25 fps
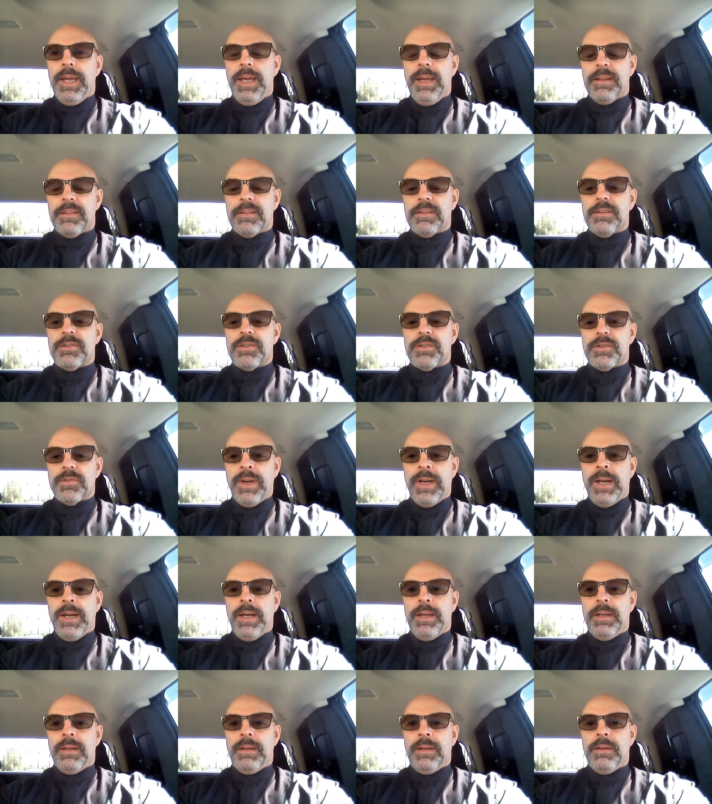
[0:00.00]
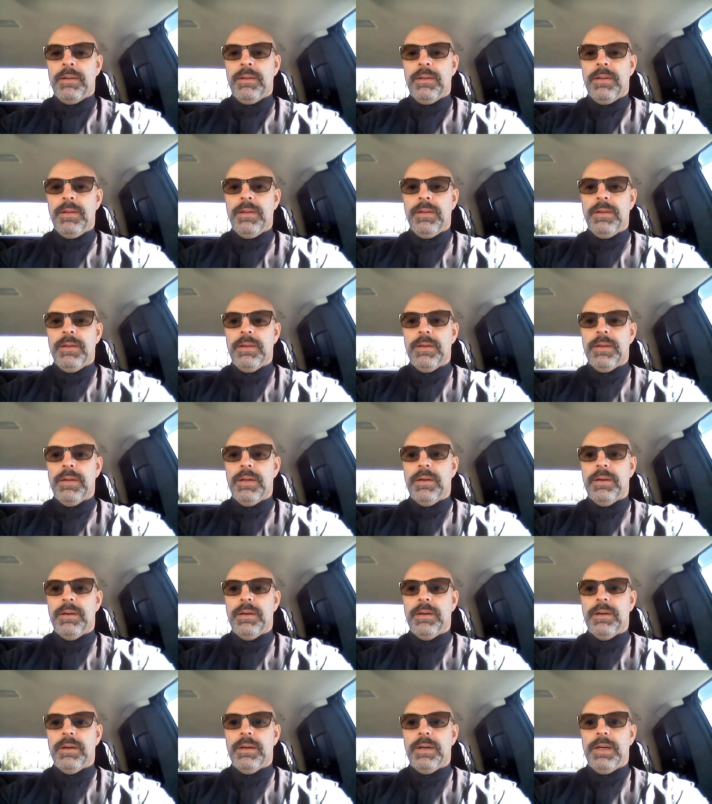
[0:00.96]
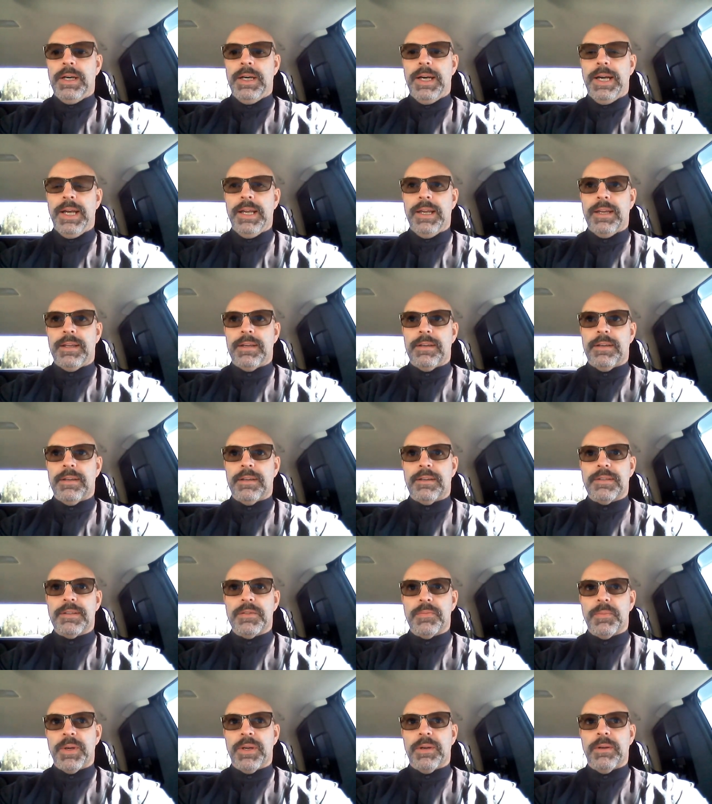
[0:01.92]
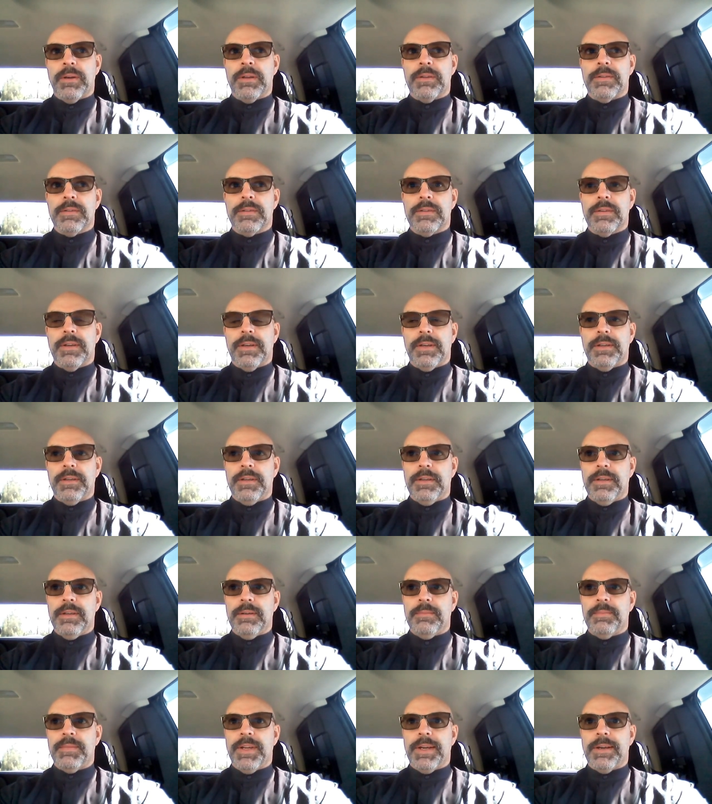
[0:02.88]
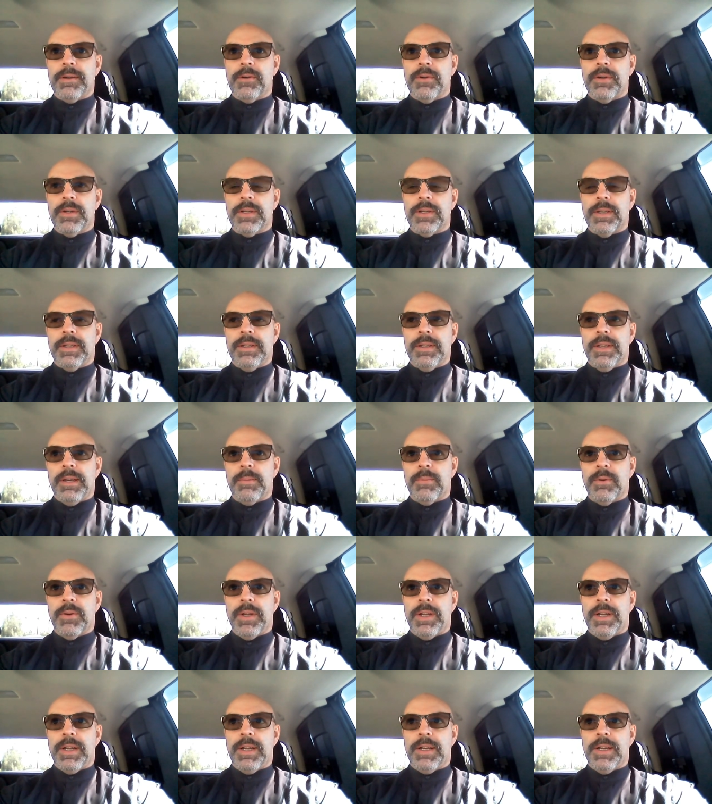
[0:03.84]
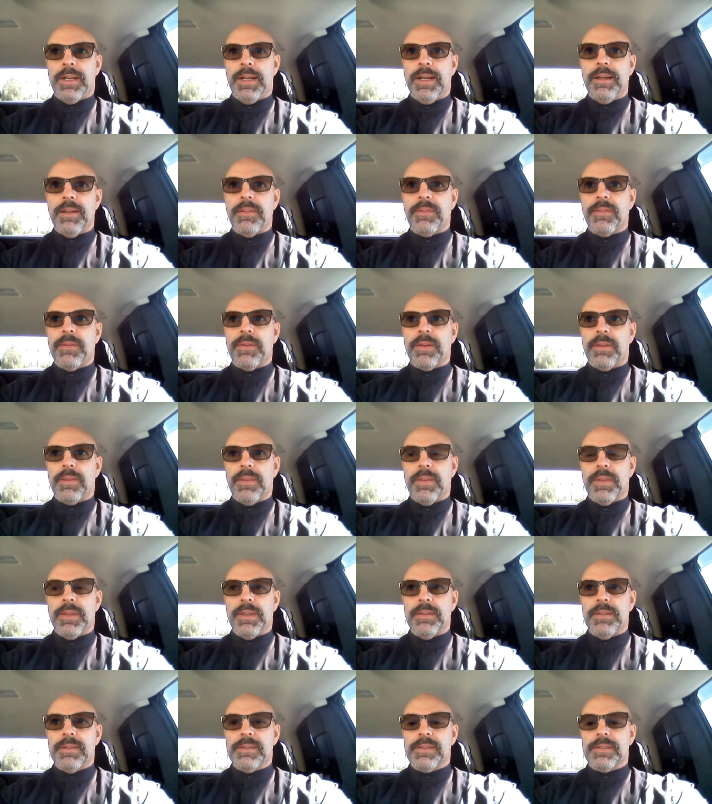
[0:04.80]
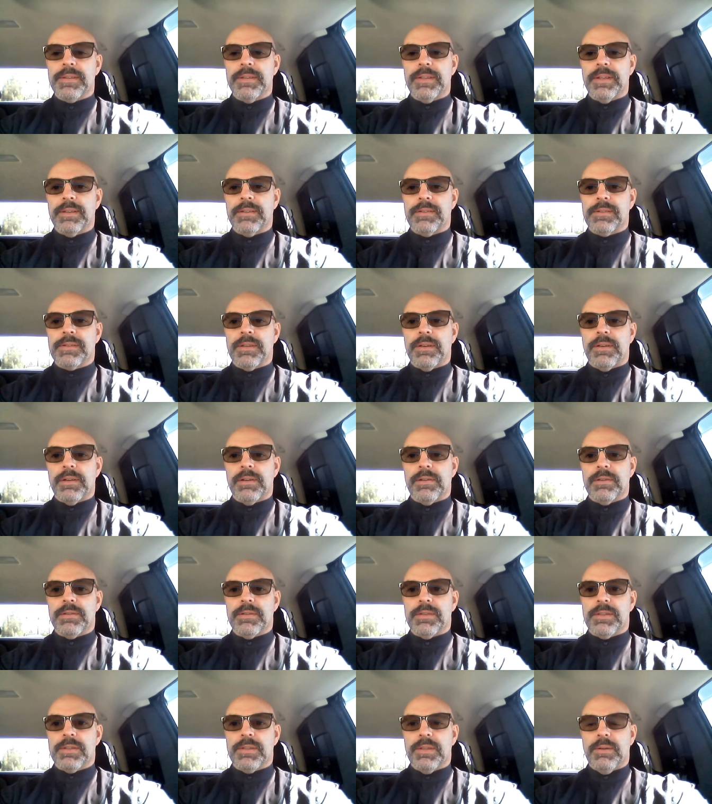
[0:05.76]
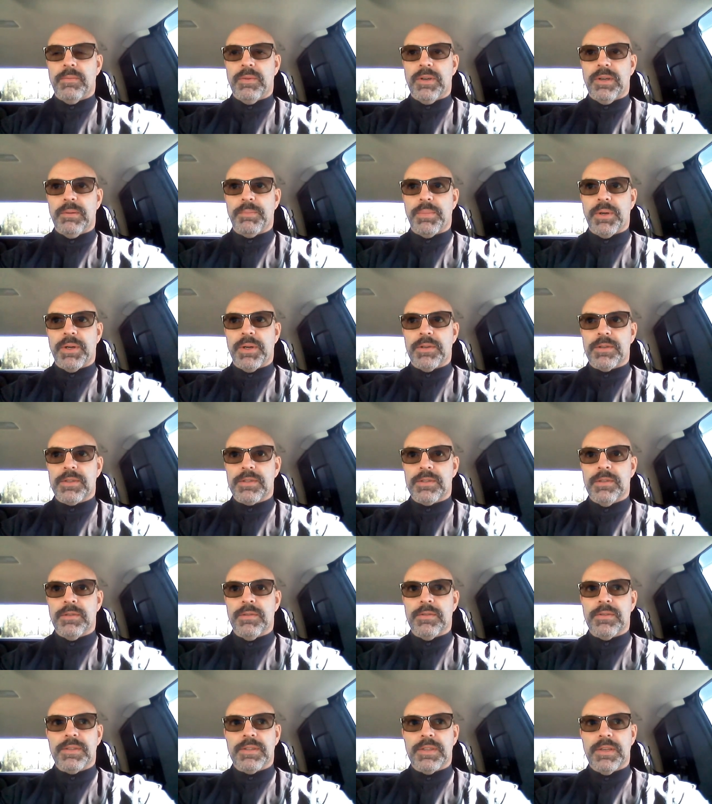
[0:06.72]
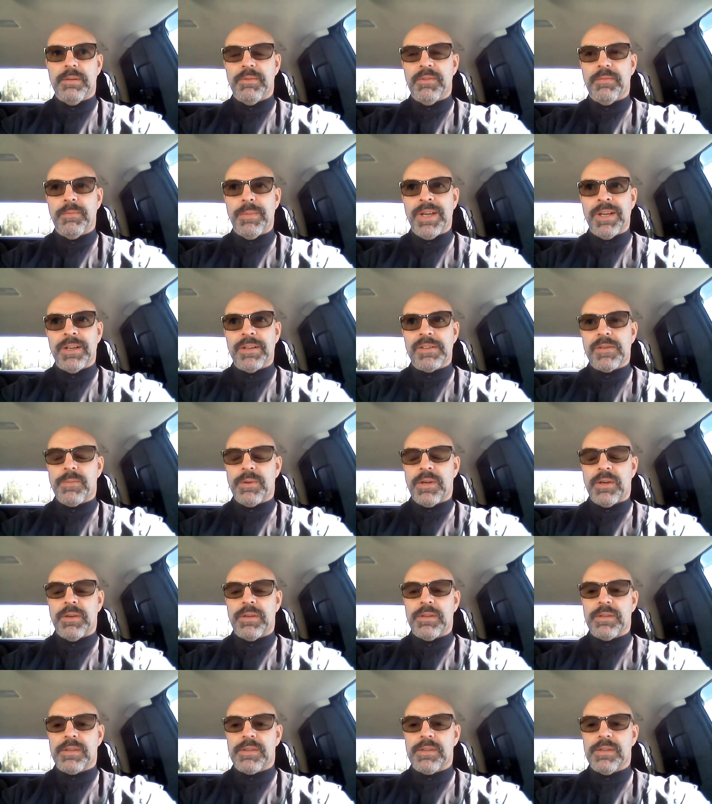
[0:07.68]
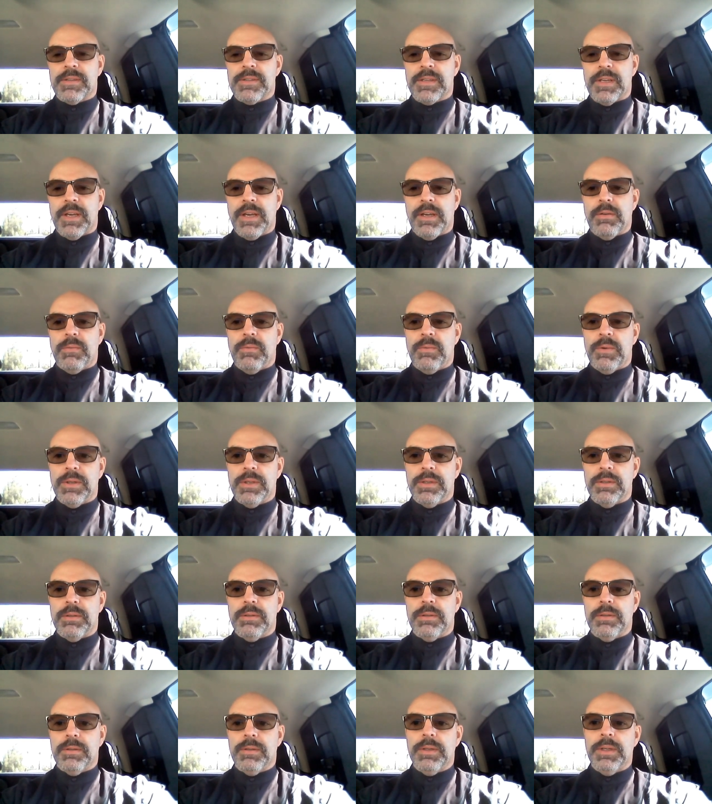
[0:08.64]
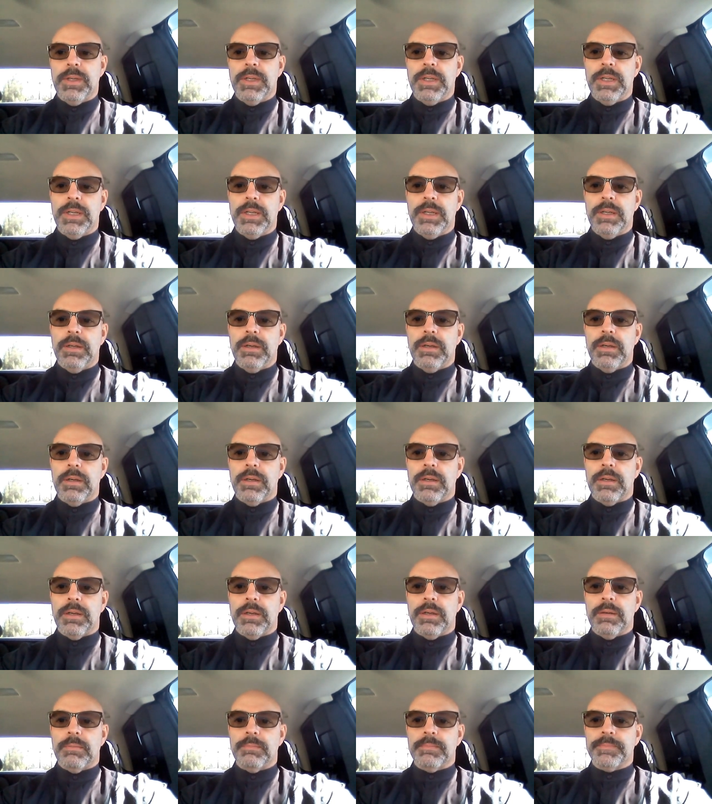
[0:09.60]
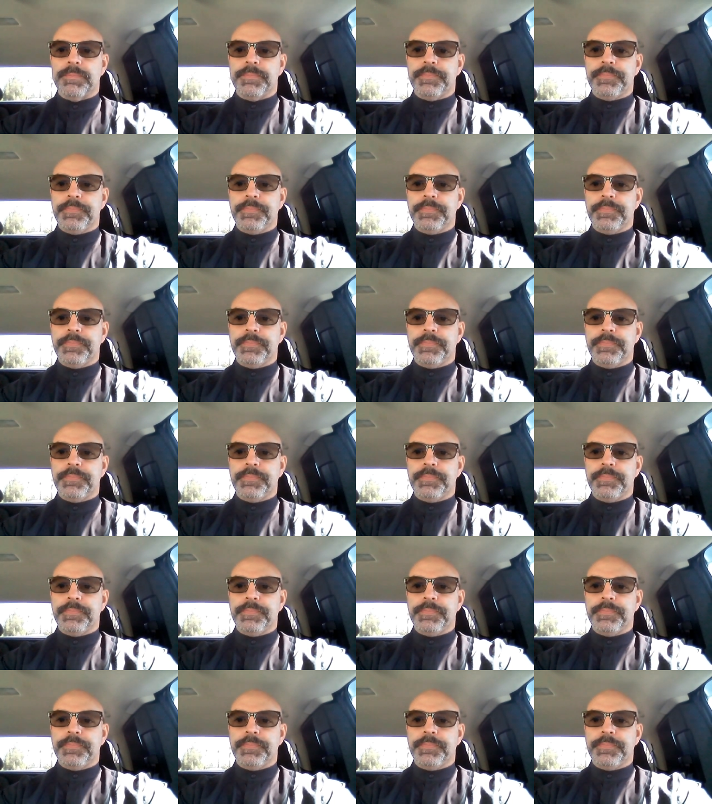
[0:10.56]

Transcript: at the shrine, uh, I had an experience. Uh, I'm not going to elaborate on it. I think these things are somewhat personal. Some of my experiences I will. Um,